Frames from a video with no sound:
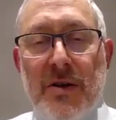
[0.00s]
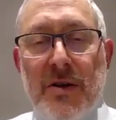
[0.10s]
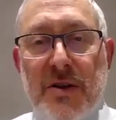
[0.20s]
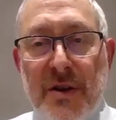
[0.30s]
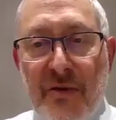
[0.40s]

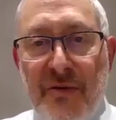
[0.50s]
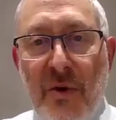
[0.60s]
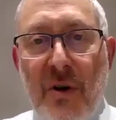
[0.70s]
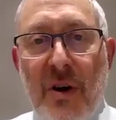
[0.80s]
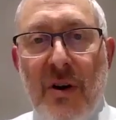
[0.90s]
So
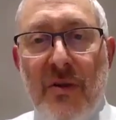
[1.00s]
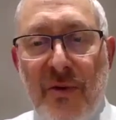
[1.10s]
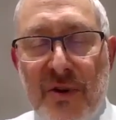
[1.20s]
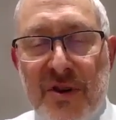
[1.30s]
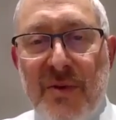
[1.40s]
therefore,
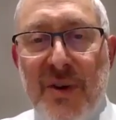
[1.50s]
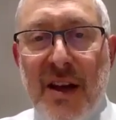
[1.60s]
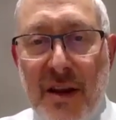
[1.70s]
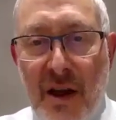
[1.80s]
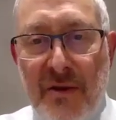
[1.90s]
first we
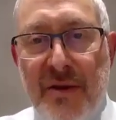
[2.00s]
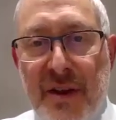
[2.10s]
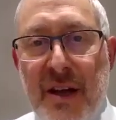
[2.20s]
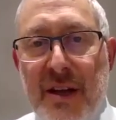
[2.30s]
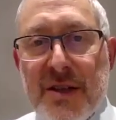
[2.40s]
eat other
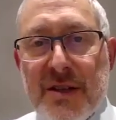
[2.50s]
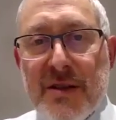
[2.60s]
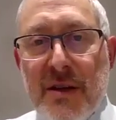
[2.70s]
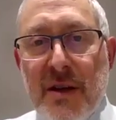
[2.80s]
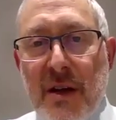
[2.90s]

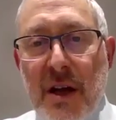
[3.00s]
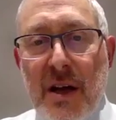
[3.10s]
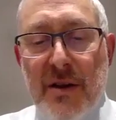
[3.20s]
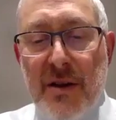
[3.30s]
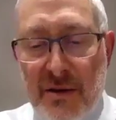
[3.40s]
things,
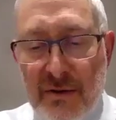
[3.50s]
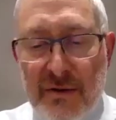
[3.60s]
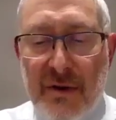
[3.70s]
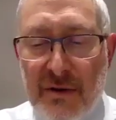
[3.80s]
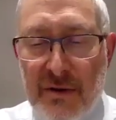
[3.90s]
and
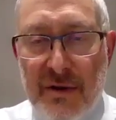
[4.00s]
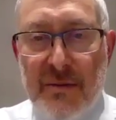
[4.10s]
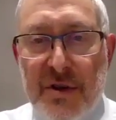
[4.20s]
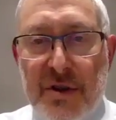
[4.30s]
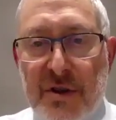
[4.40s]
the
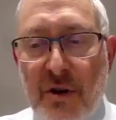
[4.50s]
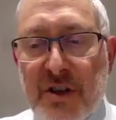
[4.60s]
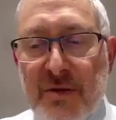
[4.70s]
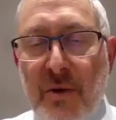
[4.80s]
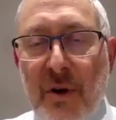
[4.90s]
Mishnah
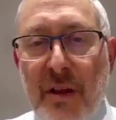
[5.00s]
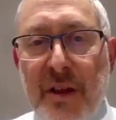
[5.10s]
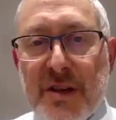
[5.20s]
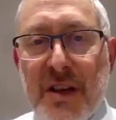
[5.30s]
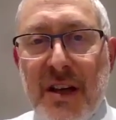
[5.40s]
talks about what other
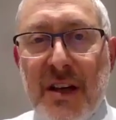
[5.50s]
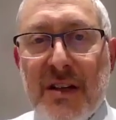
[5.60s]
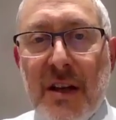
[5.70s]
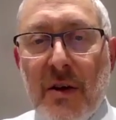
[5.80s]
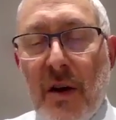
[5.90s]
things to
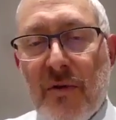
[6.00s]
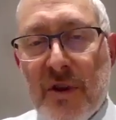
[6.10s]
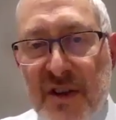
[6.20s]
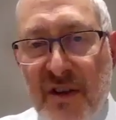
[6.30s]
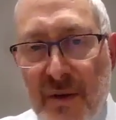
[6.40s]
eat. Of
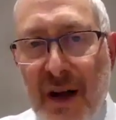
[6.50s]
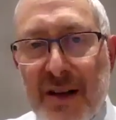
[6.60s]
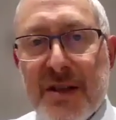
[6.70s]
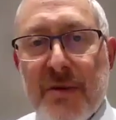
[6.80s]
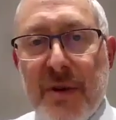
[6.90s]
course, you have the
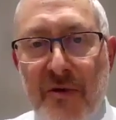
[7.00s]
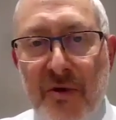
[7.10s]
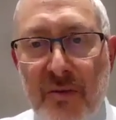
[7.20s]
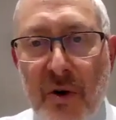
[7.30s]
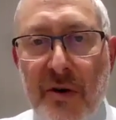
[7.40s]
matzah, we have
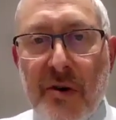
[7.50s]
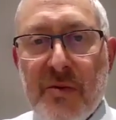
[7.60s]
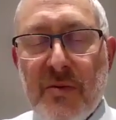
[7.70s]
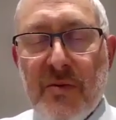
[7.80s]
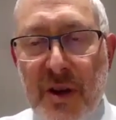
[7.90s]
the mora.
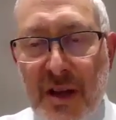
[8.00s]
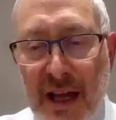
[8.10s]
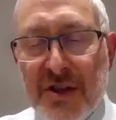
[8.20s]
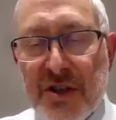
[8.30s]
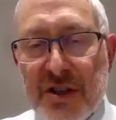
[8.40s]
In
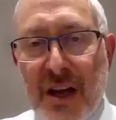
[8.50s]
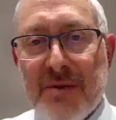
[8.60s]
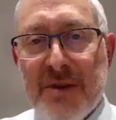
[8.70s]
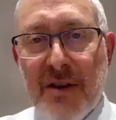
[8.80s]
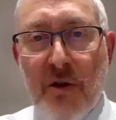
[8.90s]
ancient
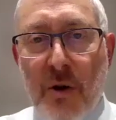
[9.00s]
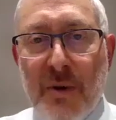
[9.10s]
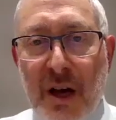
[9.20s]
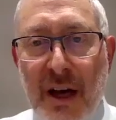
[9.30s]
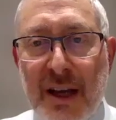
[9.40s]
times, they had the
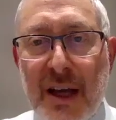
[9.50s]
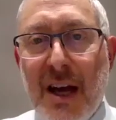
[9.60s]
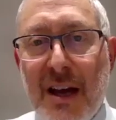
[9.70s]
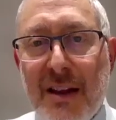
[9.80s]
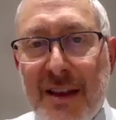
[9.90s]
korban
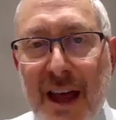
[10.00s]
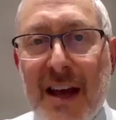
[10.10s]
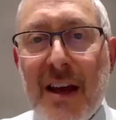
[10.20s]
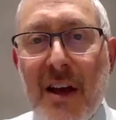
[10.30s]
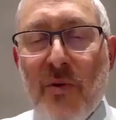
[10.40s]
chagiga, and
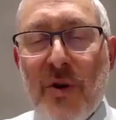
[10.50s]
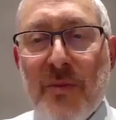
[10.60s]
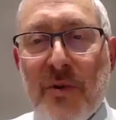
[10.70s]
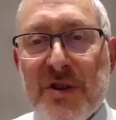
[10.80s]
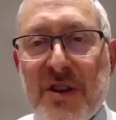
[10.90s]
then when a
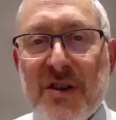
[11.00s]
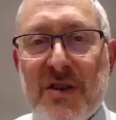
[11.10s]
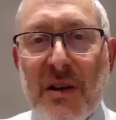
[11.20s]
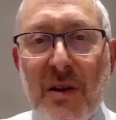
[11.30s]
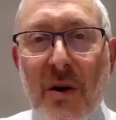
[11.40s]
person is
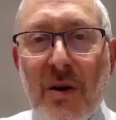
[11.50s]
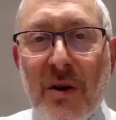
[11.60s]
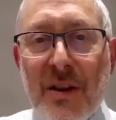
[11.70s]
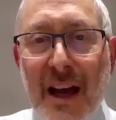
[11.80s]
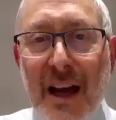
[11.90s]
no
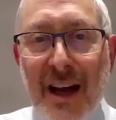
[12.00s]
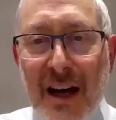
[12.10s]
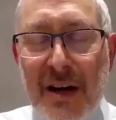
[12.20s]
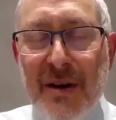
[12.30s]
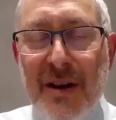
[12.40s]
longer that
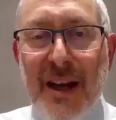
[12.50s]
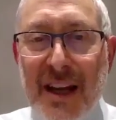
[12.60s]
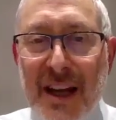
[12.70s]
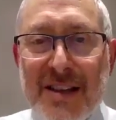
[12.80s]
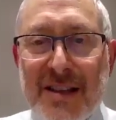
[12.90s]
hungry, then
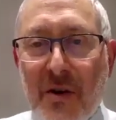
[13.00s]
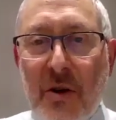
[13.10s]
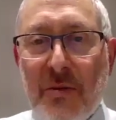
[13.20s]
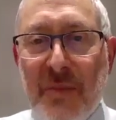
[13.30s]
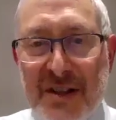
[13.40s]
he eats the
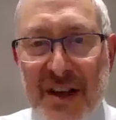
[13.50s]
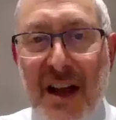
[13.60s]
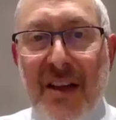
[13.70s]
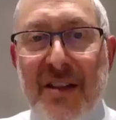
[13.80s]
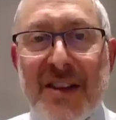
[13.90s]
korban pesach.
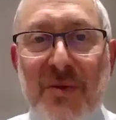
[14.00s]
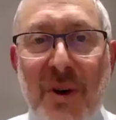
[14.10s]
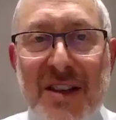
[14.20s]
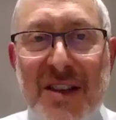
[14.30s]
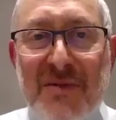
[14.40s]
That's
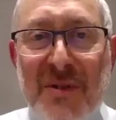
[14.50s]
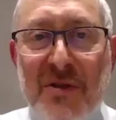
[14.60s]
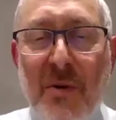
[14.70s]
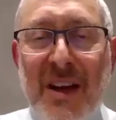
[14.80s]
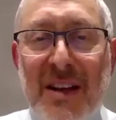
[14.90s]
why I said we
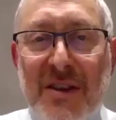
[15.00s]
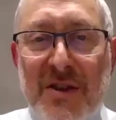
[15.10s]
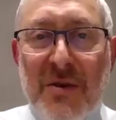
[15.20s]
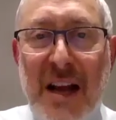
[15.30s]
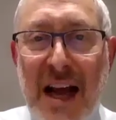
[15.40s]
don't eat
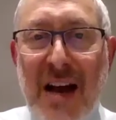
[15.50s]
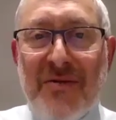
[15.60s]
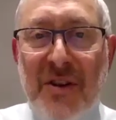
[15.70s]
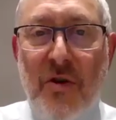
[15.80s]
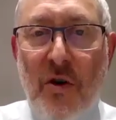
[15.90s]
dessert
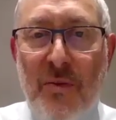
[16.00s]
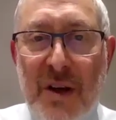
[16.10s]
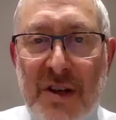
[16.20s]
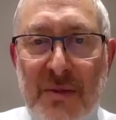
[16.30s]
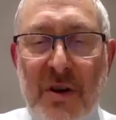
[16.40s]
after the korban
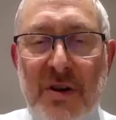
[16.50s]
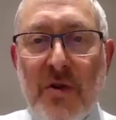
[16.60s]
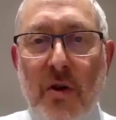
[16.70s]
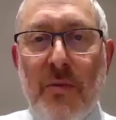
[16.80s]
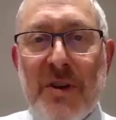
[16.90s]
pesach, because
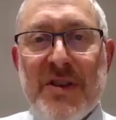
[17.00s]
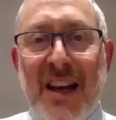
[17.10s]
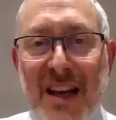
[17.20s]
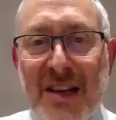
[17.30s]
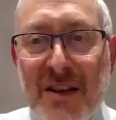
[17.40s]
the korban
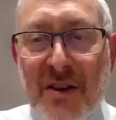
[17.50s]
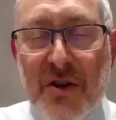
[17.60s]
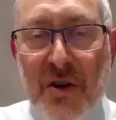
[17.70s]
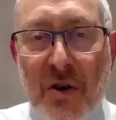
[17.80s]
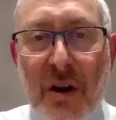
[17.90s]
pesach is the
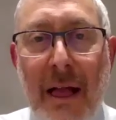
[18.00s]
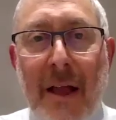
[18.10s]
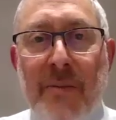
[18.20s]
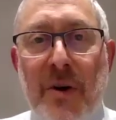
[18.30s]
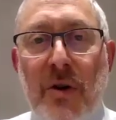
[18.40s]
dessert,
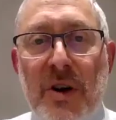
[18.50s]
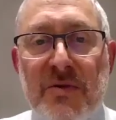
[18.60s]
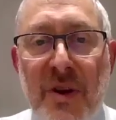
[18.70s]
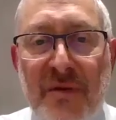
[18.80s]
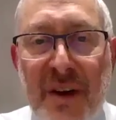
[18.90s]

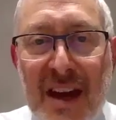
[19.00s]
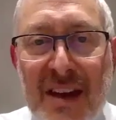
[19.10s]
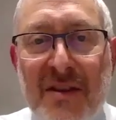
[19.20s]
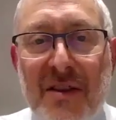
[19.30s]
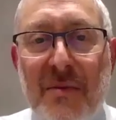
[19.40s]
because we've
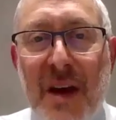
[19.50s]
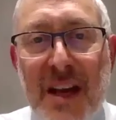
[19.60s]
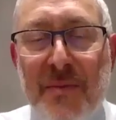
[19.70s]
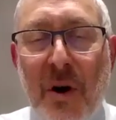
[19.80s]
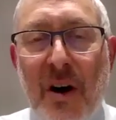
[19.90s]
eaten the
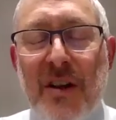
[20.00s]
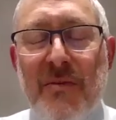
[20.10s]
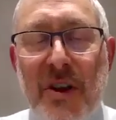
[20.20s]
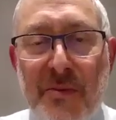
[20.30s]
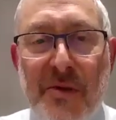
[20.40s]
main part of the
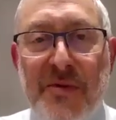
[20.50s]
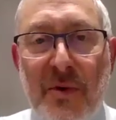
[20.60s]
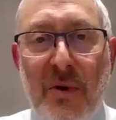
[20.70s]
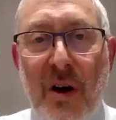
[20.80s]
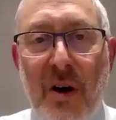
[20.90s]
meal
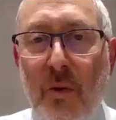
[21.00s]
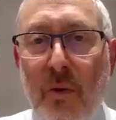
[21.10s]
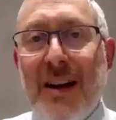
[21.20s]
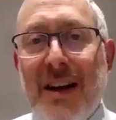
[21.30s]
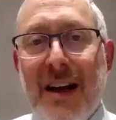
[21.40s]
before.
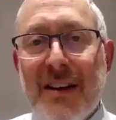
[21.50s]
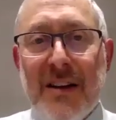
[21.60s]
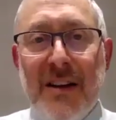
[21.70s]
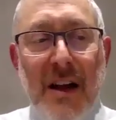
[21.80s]
Why not?